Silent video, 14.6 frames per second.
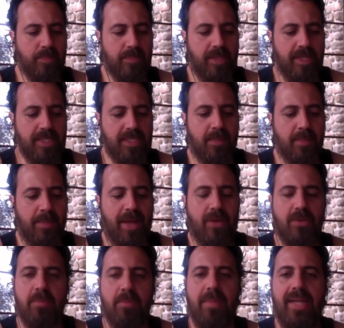it's
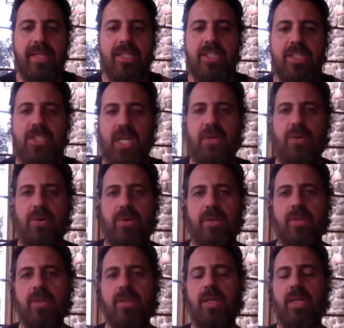about men in general.